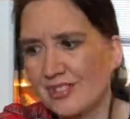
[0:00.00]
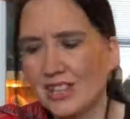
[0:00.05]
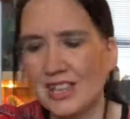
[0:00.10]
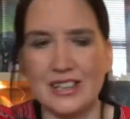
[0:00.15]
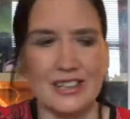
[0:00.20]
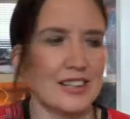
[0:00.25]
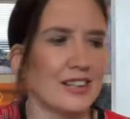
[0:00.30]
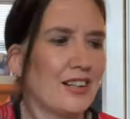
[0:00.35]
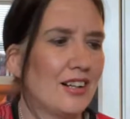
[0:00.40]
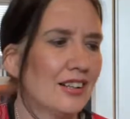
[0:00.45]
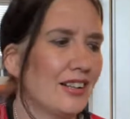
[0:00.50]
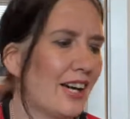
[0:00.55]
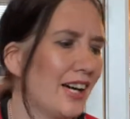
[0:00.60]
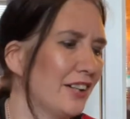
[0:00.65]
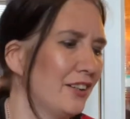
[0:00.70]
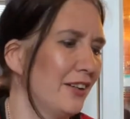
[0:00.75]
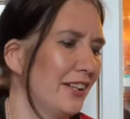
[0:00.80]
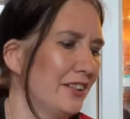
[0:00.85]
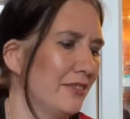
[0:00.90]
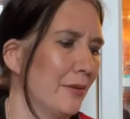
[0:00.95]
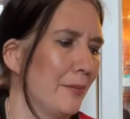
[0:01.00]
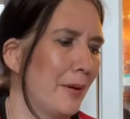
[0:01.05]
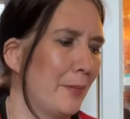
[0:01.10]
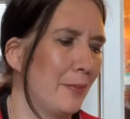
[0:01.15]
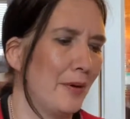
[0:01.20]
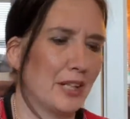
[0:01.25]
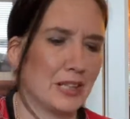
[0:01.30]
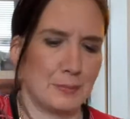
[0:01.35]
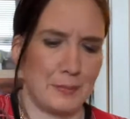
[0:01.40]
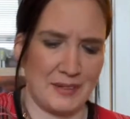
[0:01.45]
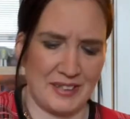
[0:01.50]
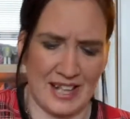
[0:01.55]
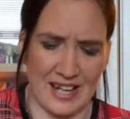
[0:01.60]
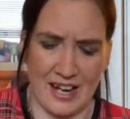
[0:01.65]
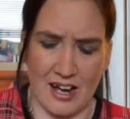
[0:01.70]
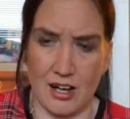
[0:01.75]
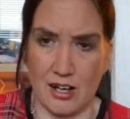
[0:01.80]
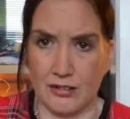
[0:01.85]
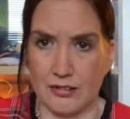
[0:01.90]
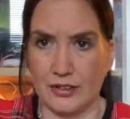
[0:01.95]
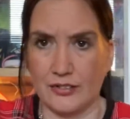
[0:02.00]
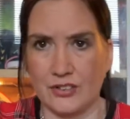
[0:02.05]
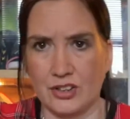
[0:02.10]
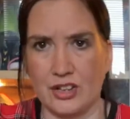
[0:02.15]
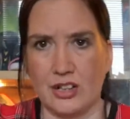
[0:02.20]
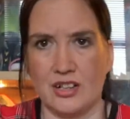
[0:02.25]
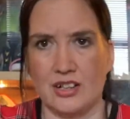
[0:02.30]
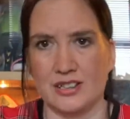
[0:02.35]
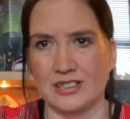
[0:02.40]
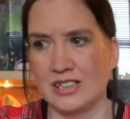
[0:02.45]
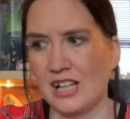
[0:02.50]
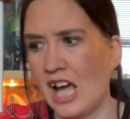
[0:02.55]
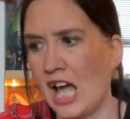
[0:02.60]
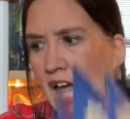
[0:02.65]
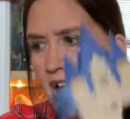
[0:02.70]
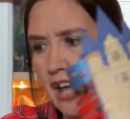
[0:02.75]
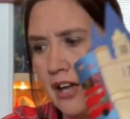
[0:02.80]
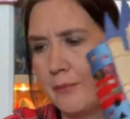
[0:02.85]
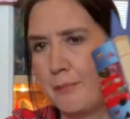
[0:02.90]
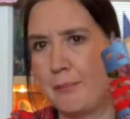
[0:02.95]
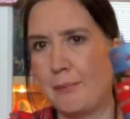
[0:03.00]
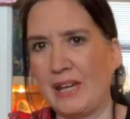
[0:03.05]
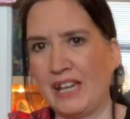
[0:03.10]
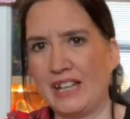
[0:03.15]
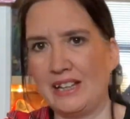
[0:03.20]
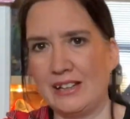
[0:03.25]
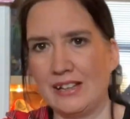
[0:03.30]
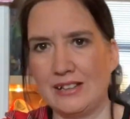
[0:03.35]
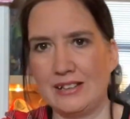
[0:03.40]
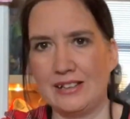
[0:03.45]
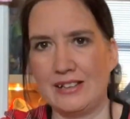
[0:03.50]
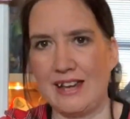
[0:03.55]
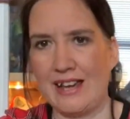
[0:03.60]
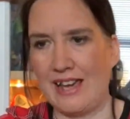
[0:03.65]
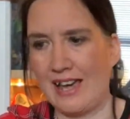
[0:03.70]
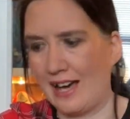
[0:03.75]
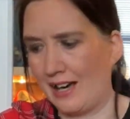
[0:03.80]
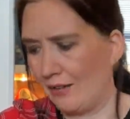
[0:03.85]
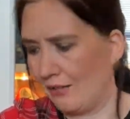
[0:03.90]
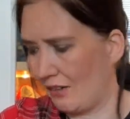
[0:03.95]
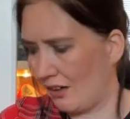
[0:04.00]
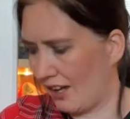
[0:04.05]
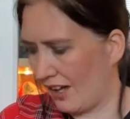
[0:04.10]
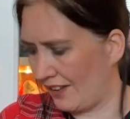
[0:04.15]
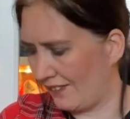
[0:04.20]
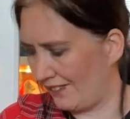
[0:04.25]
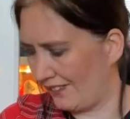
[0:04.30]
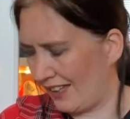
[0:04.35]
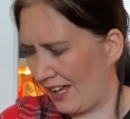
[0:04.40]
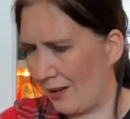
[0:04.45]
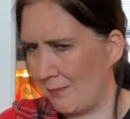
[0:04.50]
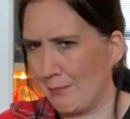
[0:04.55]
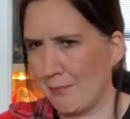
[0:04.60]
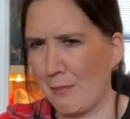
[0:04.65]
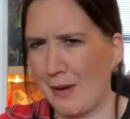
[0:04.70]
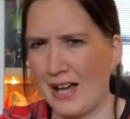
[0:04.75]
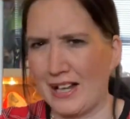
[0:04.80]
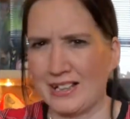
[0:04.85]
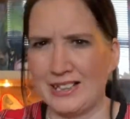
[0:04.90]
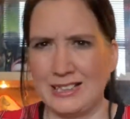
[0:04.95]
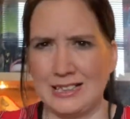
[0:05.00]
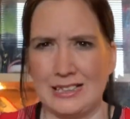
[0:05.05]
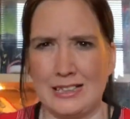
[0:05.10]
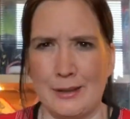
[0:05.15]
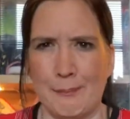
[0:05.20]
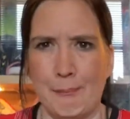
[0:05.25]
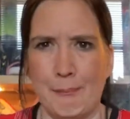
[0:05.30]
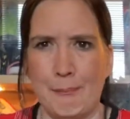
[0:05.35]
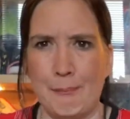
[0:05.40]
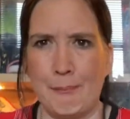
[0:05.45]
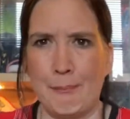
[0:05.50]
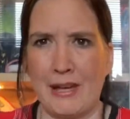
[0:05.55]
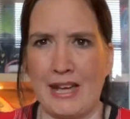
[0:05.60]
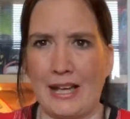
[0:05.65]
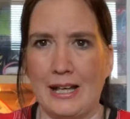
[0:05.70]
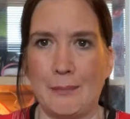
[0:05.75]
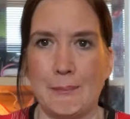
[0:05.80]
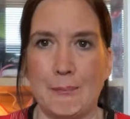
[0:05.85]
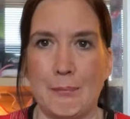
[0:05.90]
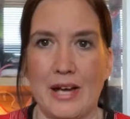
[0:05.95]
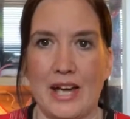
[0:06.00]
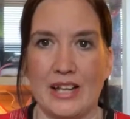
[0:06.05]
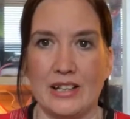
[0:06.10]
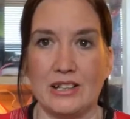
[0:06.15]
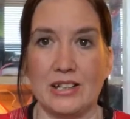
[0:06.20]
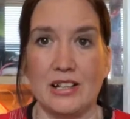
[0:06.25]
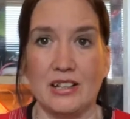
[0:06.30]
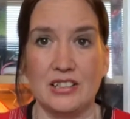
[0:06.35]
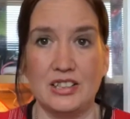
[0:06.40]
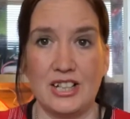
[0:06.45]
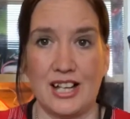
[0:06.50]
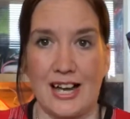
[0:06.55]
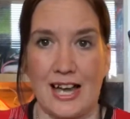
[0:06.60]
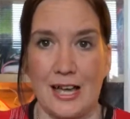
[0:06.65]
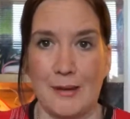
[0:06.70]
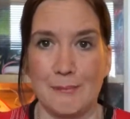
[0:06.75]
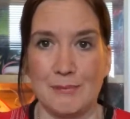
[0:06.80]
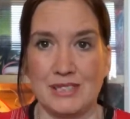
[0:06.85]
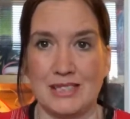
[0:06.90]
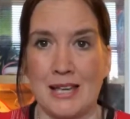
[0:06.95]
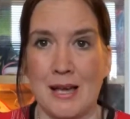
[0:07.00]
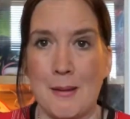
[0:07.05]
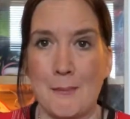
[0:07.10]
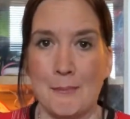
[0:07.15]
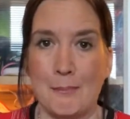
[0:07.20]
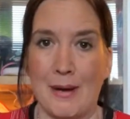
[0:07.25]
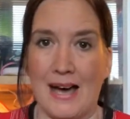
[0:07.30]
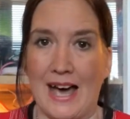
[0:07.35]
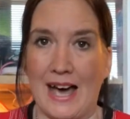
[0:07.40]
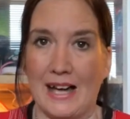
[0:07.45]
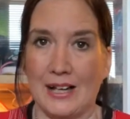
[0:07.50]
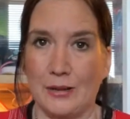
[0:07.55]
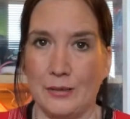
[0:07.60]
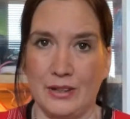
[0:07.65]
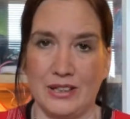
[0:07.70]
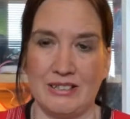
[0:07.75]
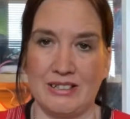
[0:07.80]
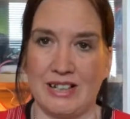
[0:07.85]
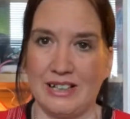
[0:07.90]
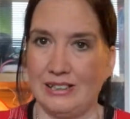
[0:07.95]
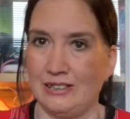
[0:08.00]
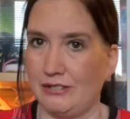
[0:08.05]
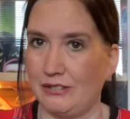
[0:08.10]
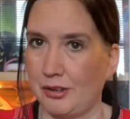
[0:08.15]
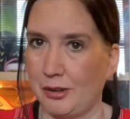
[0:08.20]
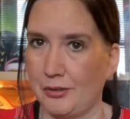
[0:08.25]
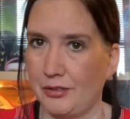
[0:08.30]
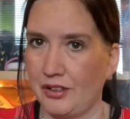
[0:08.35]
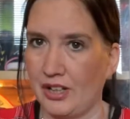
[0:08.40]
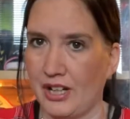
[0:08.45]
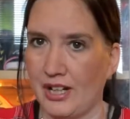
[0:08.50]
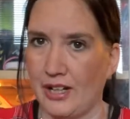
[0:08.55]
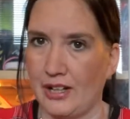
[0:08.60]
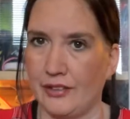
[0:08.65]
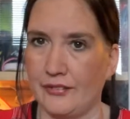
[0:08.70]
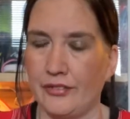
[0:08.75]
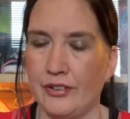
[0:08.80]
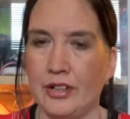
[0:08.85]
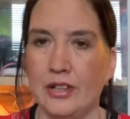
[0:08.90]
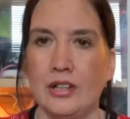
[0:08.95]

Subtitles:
They're called Heart Treasure on my box, but they are of course Big Day Out, and they match the Big Ben Chimes bag, which I don't have.